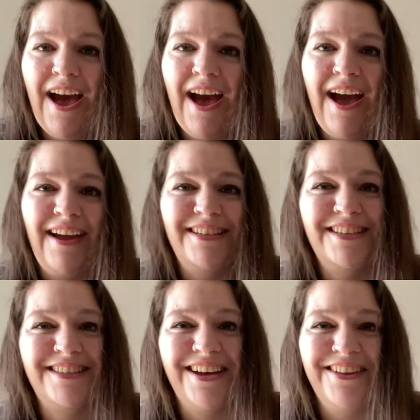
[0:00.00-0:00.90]
I
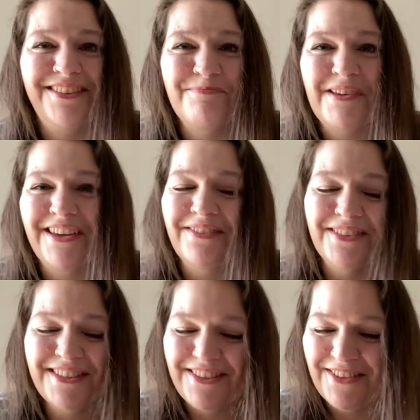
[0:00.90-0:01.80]
just thought the piggy
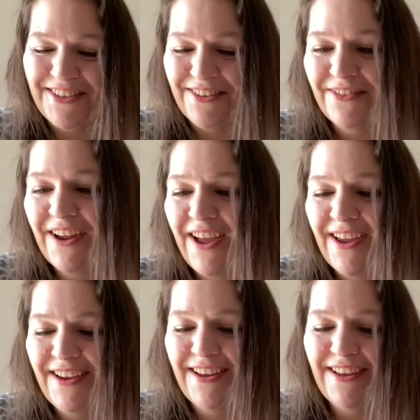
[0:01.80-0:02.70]
was too cute.
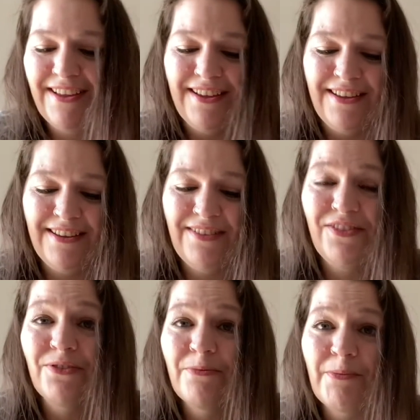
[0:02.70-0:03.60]
If
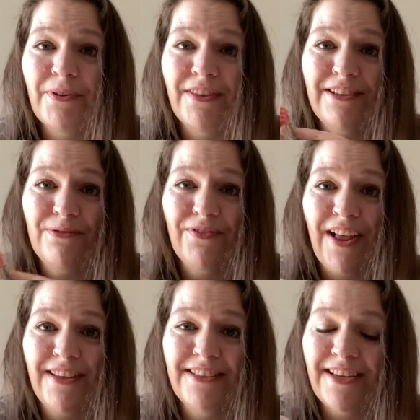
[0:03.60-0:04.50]
you remember, these were
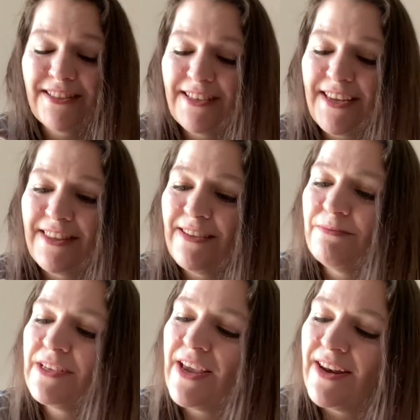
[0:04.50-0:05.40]
Valentine's Day
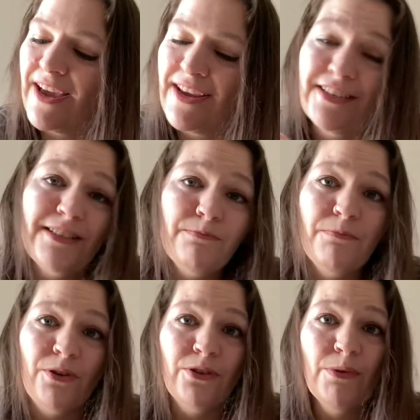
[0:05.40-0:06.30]
themed, and I just
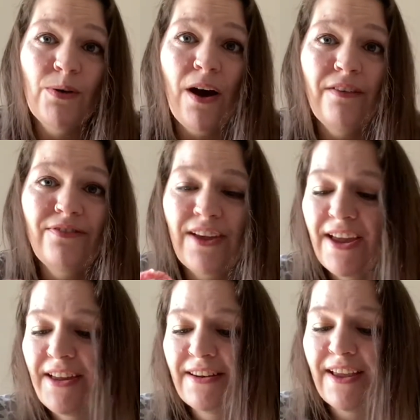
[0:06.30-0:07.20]
pulled the bow off,
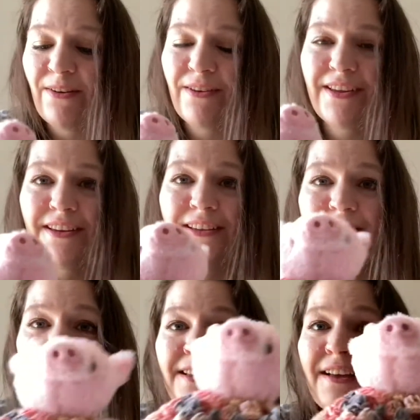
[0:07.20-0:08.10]
and now it
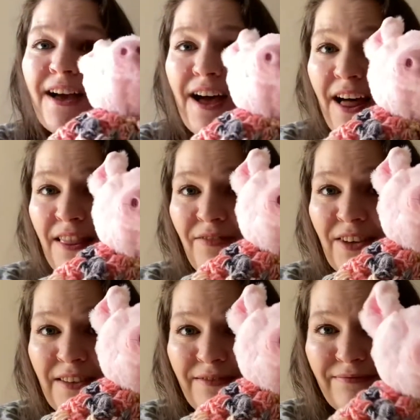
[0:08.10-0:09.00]
is lovey.